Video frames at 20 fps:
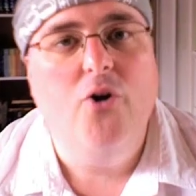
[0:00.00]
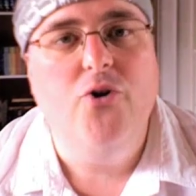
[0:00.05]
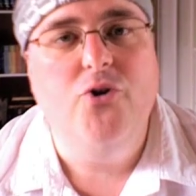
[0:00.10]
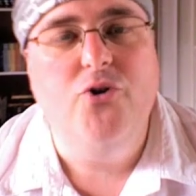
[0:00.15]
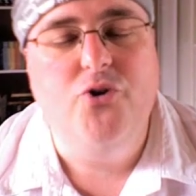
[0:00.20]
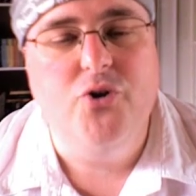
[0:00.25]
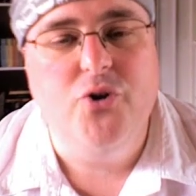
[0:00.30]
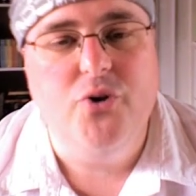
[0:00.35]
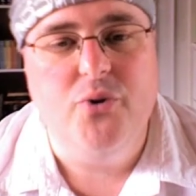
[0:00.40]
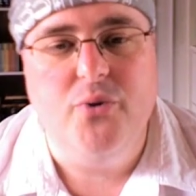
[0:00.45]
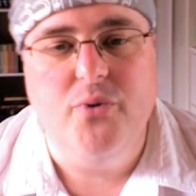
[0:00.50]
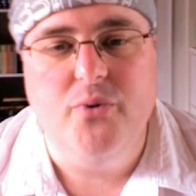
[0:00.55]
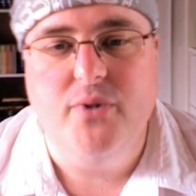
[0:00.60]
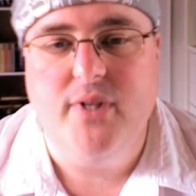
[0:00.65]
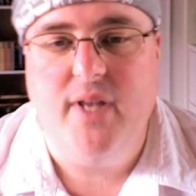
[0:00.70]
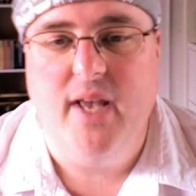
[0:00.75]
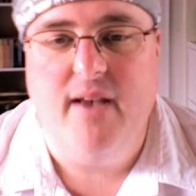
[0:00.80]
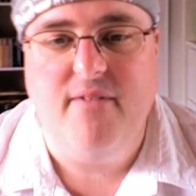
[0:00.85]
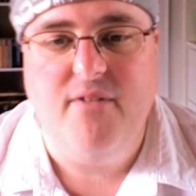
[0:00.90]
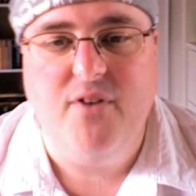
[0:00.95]

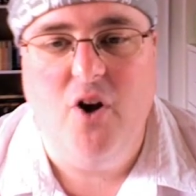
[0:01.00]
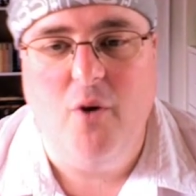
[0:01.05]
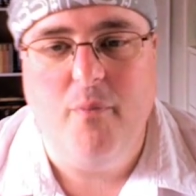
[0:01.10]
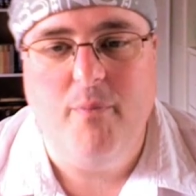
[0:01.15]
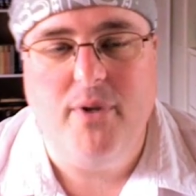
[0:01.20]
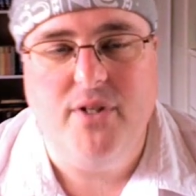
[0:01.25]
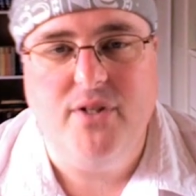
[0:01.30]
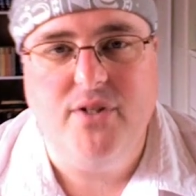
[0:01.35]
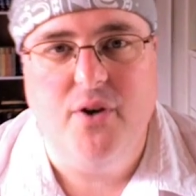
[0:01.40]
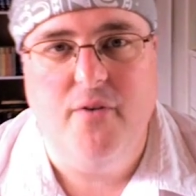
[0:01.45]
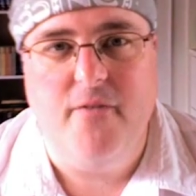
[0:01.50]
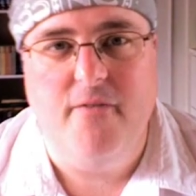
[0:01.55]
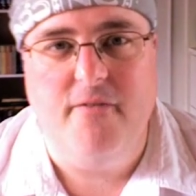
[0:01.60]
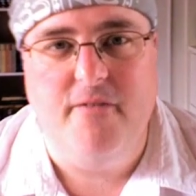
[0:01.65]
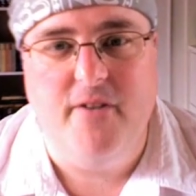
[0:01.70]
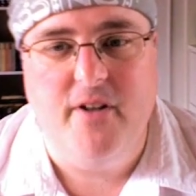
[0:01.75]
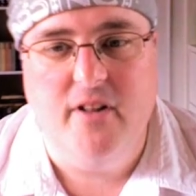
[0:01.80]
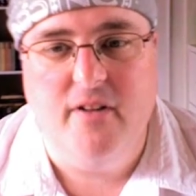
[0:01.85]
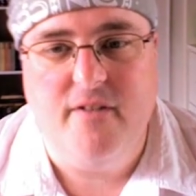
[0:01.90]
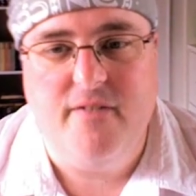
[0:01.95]
Jews have not been so
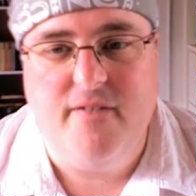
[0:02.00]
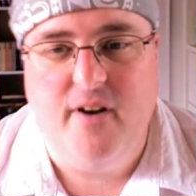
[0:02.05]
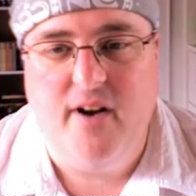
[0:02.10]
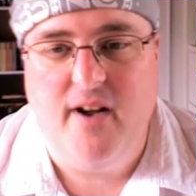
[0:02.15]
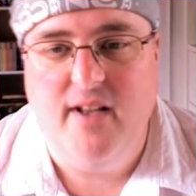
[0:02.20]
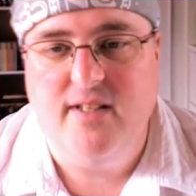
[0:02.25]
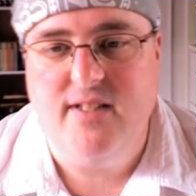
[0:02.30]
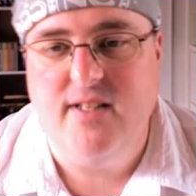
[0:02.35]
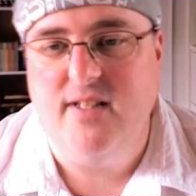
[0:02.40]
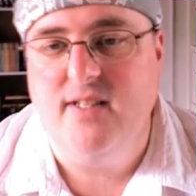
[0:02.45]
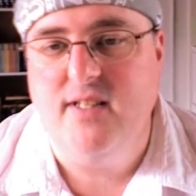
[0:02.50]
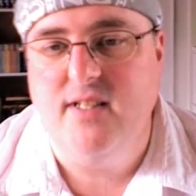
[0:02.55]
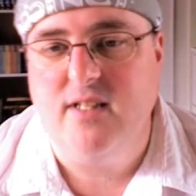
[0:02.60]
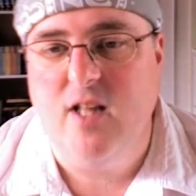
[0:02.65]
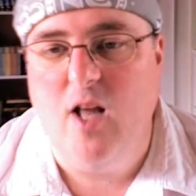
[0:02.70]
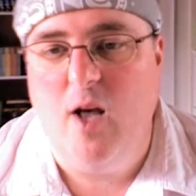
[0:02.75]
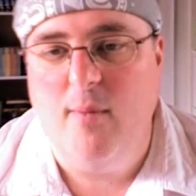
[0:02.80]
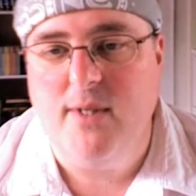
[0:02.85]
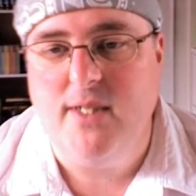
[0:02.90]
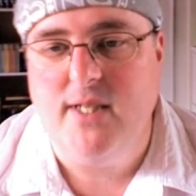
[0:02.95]
vilified since
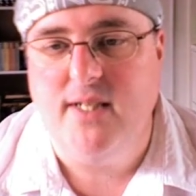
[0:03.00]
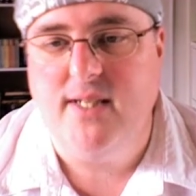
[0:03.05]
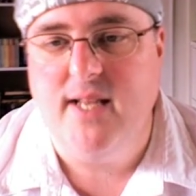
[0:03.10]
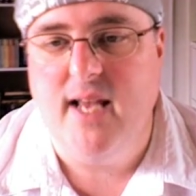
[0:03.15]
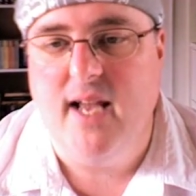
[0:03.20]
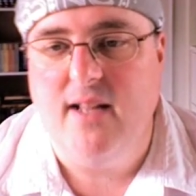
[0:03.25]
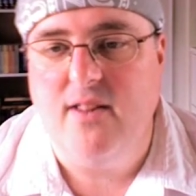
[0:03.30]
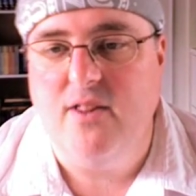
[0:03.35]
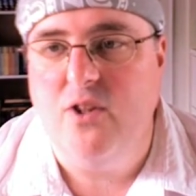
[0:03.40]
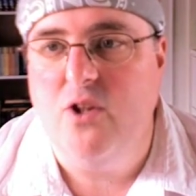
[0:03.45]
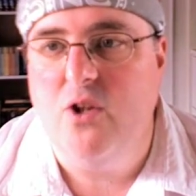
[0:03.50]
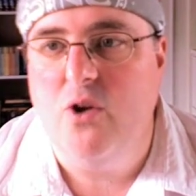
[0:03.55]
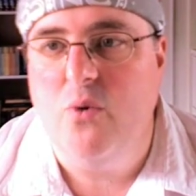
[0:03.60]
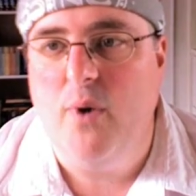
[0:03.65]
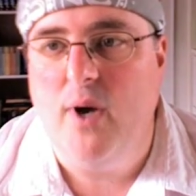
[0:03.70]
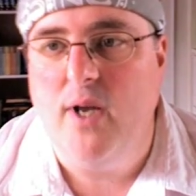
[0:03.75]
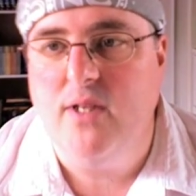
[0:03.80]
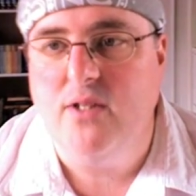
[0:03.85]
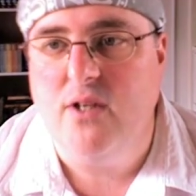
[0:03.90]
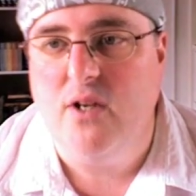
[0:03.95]
Islamists attacked the
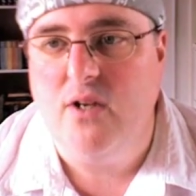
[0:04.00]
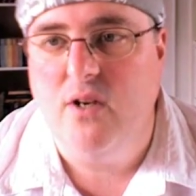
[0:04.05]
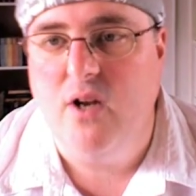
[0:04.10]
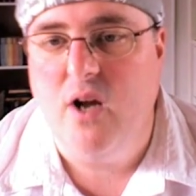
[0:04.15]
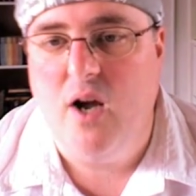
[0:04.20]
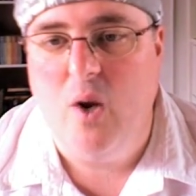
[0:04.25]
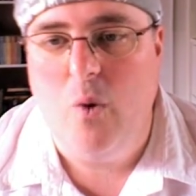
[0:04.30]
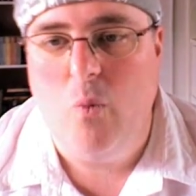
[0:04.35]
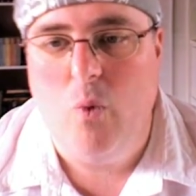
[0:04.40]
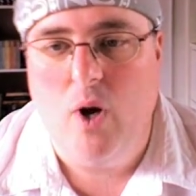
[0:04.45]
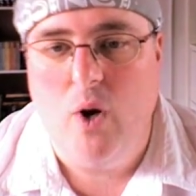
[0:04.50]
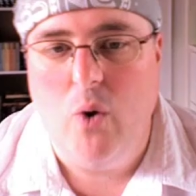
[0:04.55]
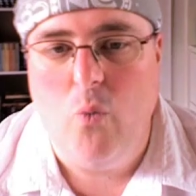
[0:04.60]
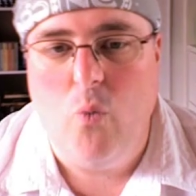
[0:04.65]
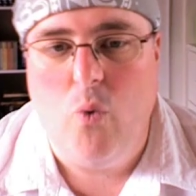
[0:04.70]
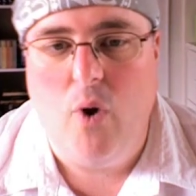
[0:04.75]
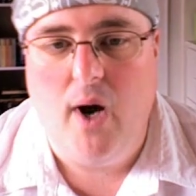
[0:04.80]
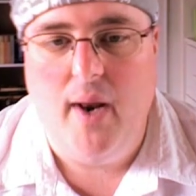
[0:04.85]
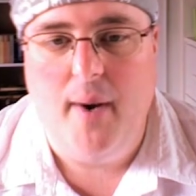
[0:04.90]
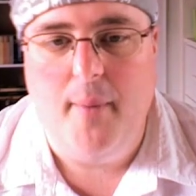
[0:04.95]
US on
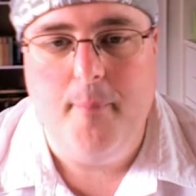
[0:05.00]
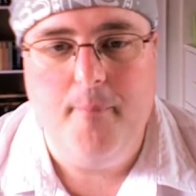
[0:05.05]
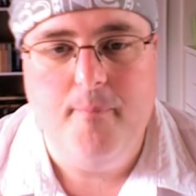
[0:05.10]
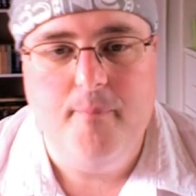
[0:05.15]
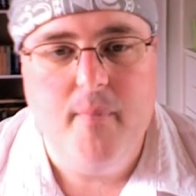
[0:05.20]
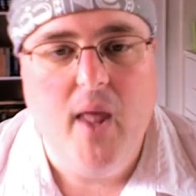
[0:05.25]
9/11.